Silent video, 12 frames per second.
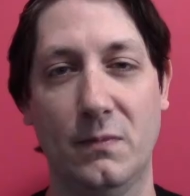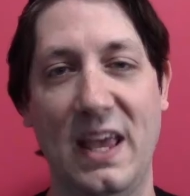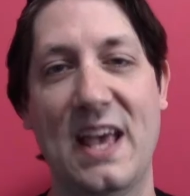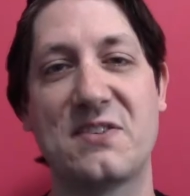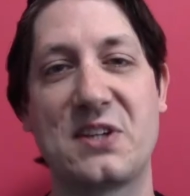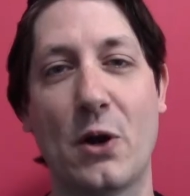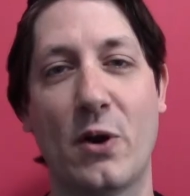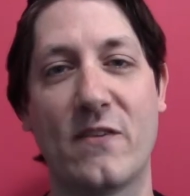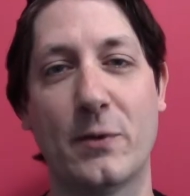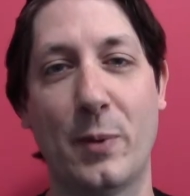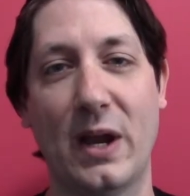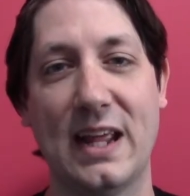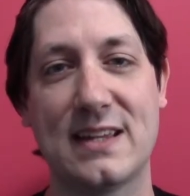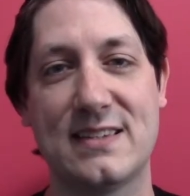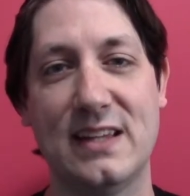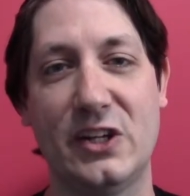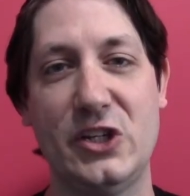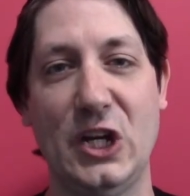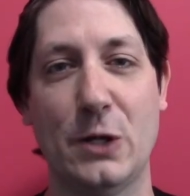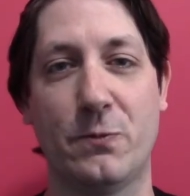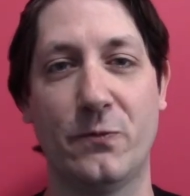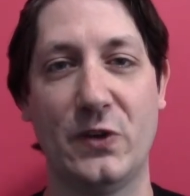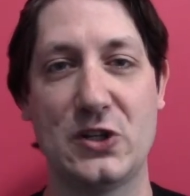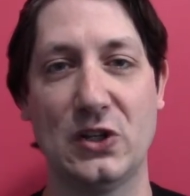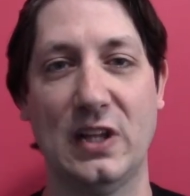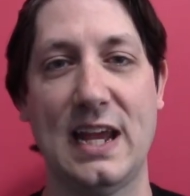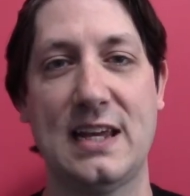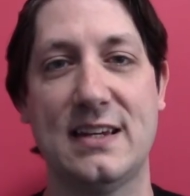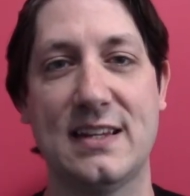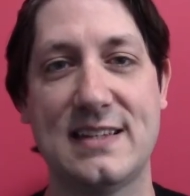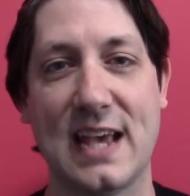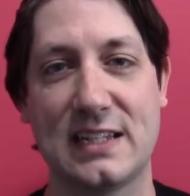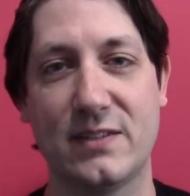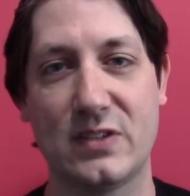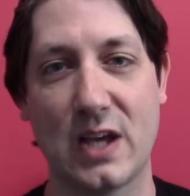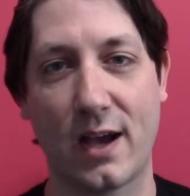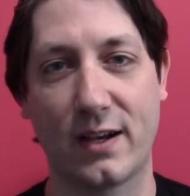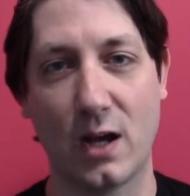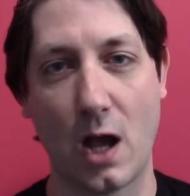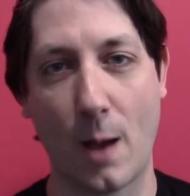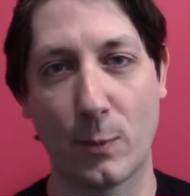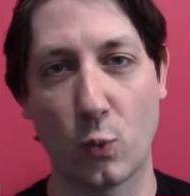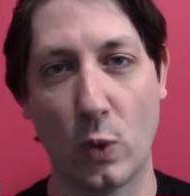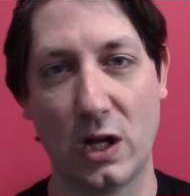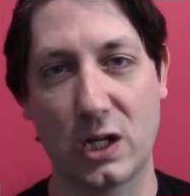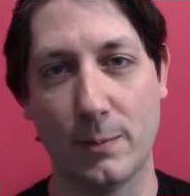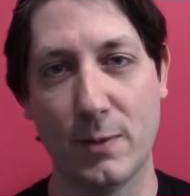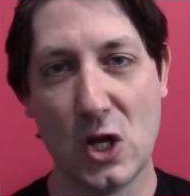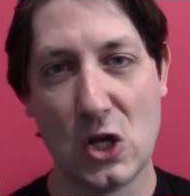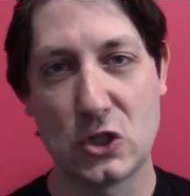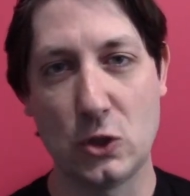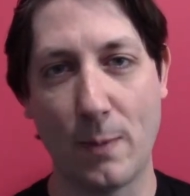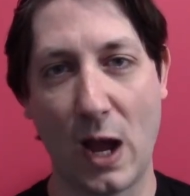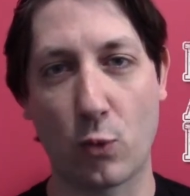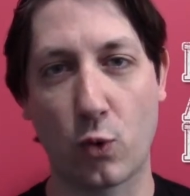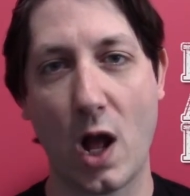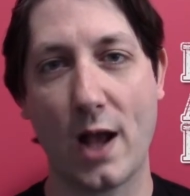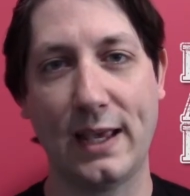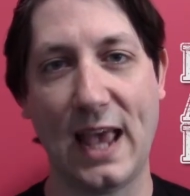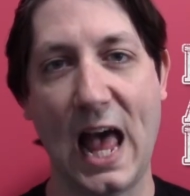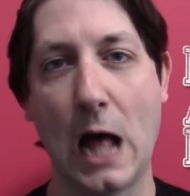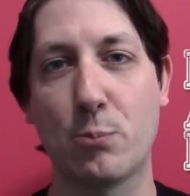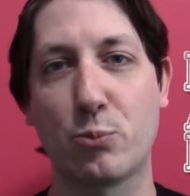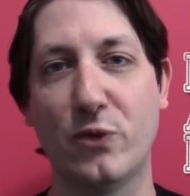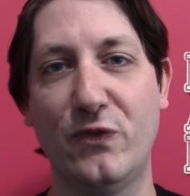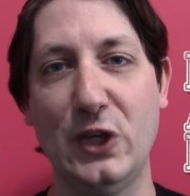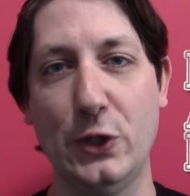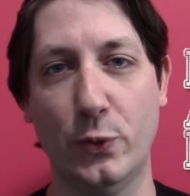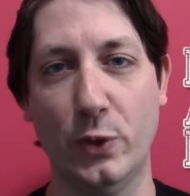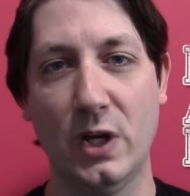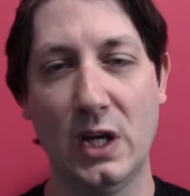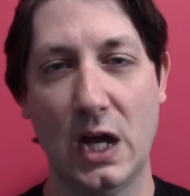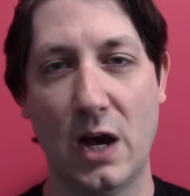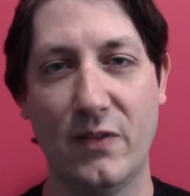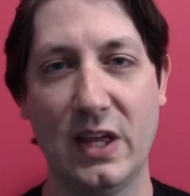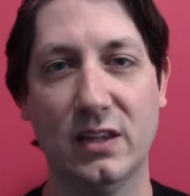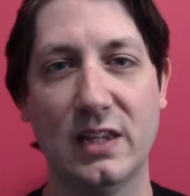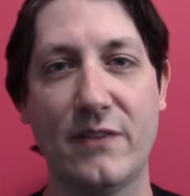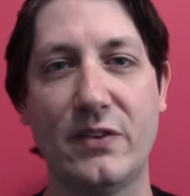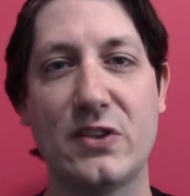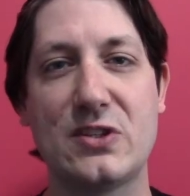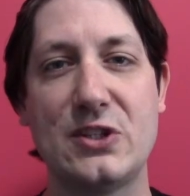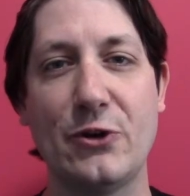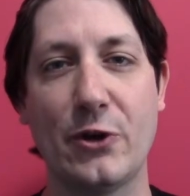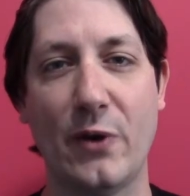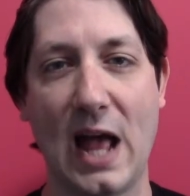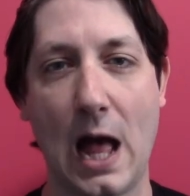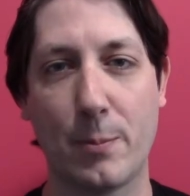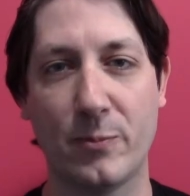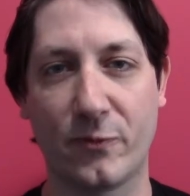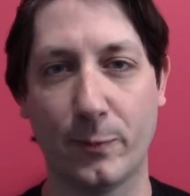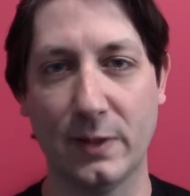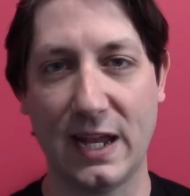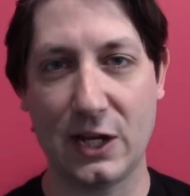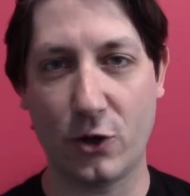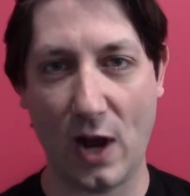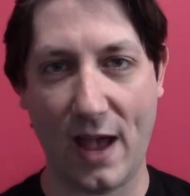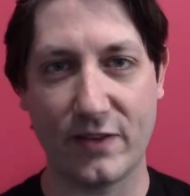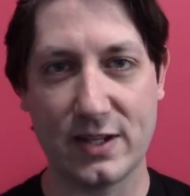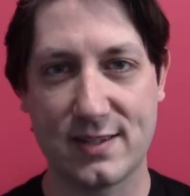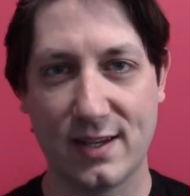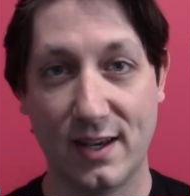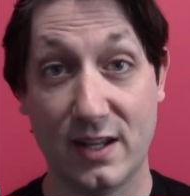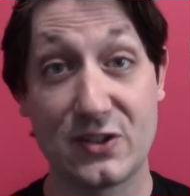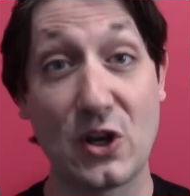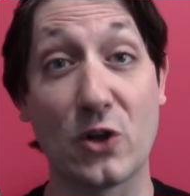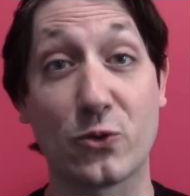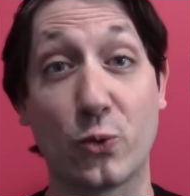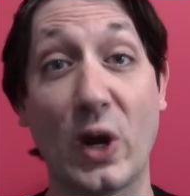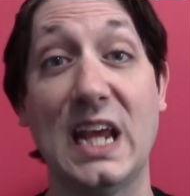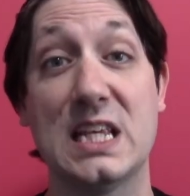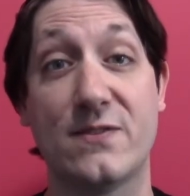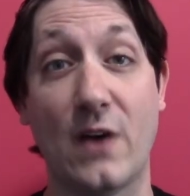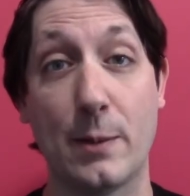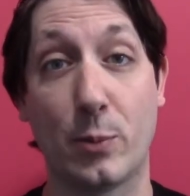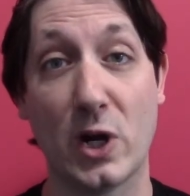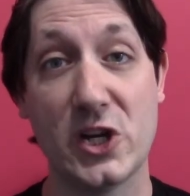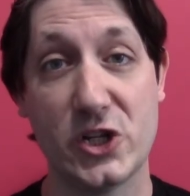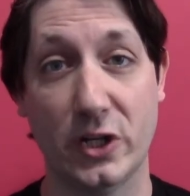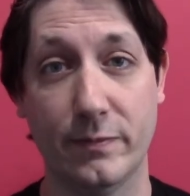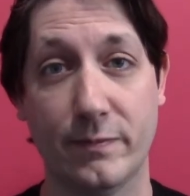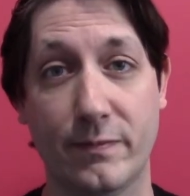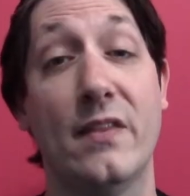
Hey, how's it going, everybody? It's Nick Chino from VigilanteDetective.com, and welcome to my rock album review of the 11th studio album from Lenny Kravitz. It's called Raise Vibration.